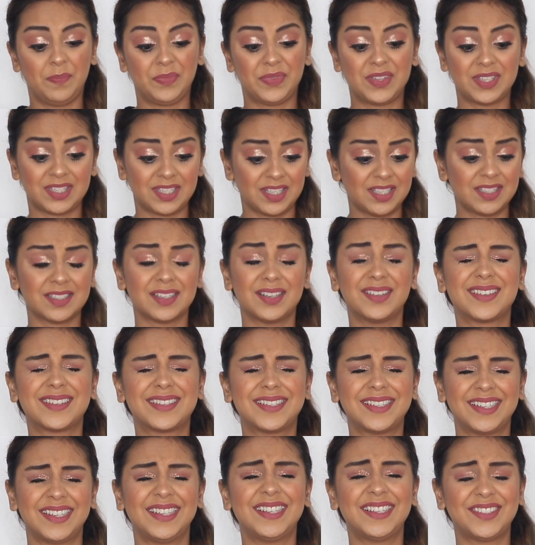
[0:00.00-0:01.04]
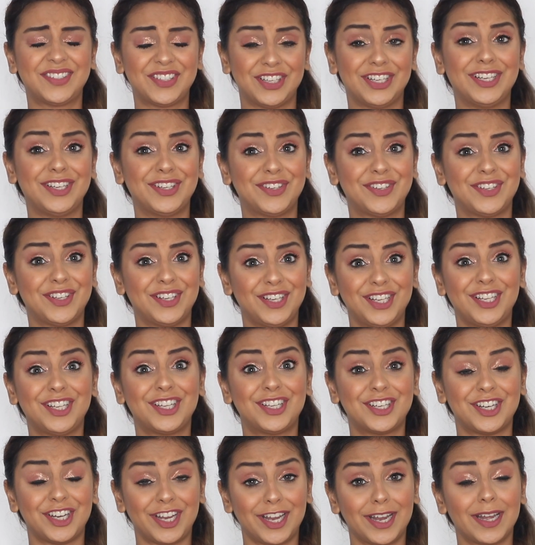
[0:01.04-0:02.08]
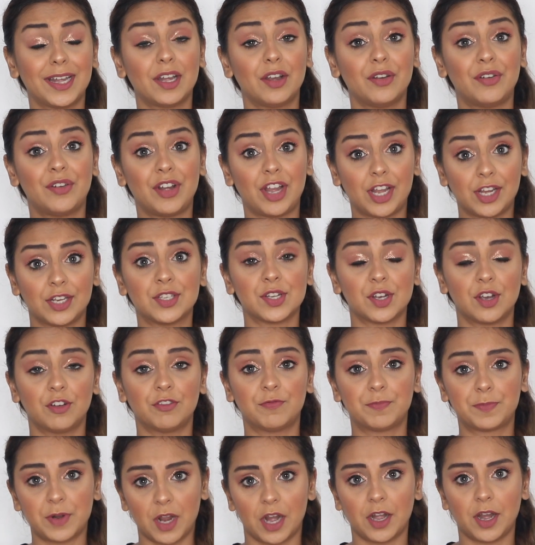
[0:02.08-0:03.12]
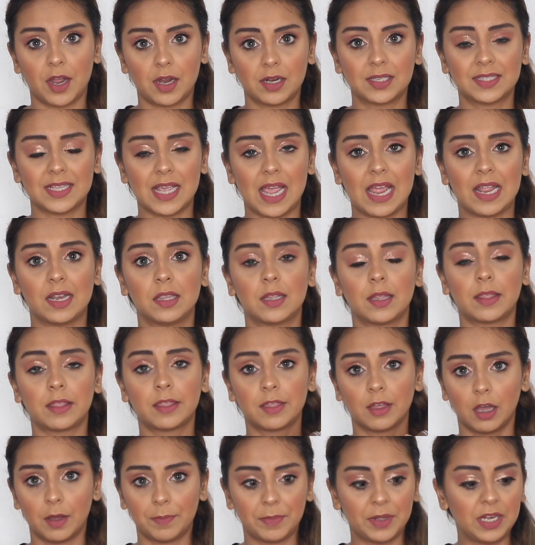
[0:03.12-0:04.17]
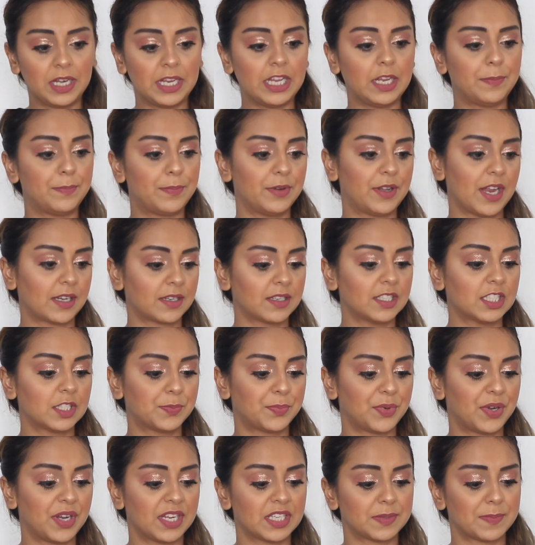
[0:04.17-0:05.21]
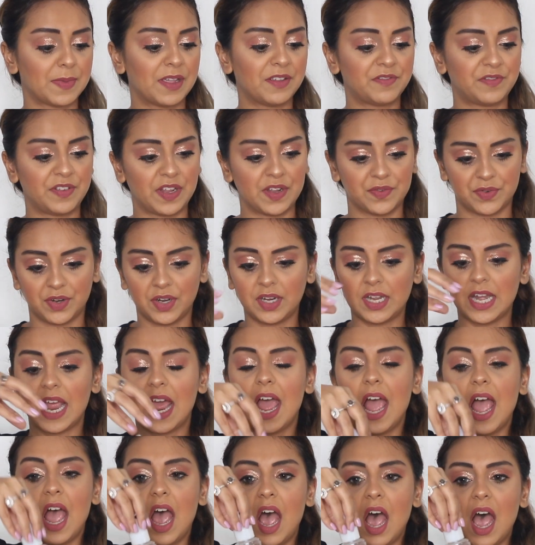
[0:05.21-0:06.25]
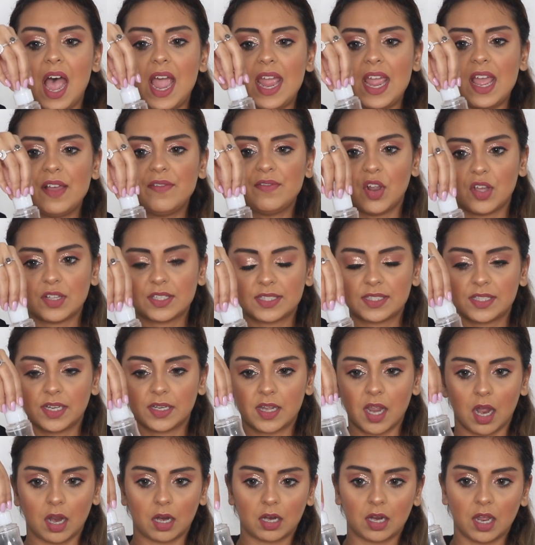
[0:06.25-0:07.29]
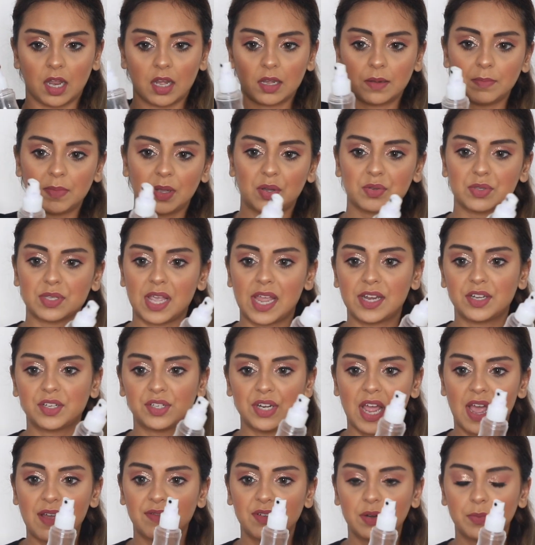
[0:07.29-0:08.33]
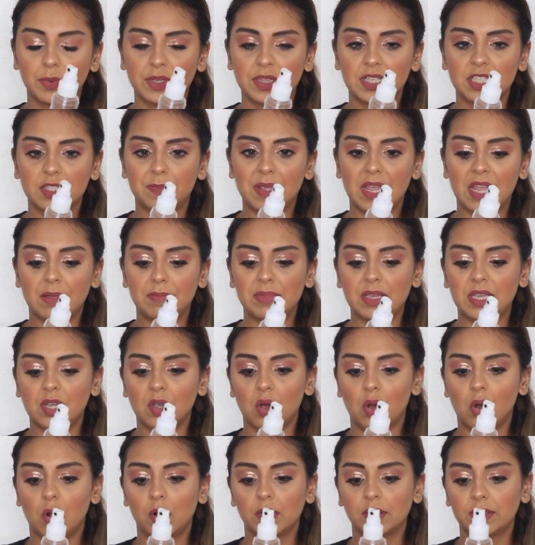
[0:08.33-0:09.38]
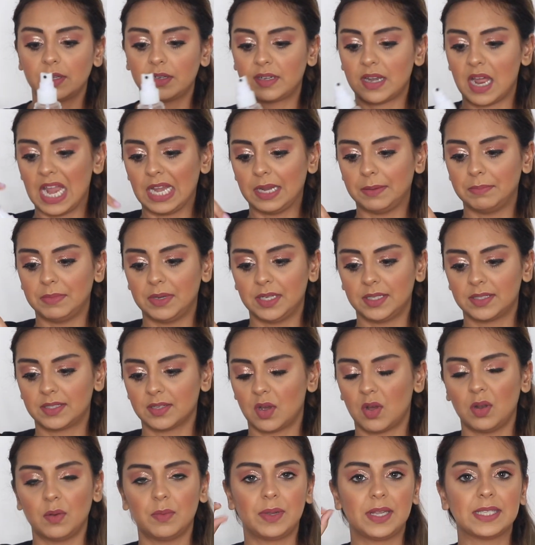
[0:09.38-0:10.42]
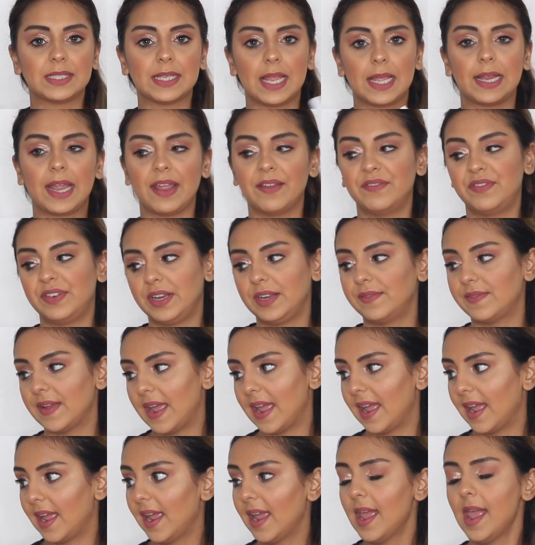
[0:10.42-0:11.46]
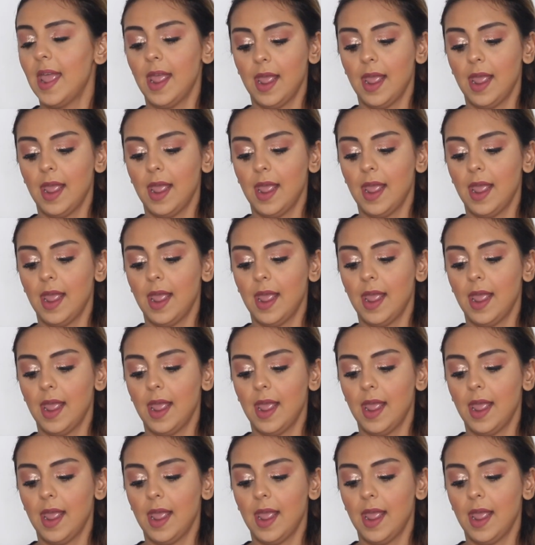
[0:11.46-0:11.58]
This is a really, really, really great range of products, and the thermal heat protectant spray is my favorite. I have lost the thakkan because I travel with this baby all the time. It's always like everywhere.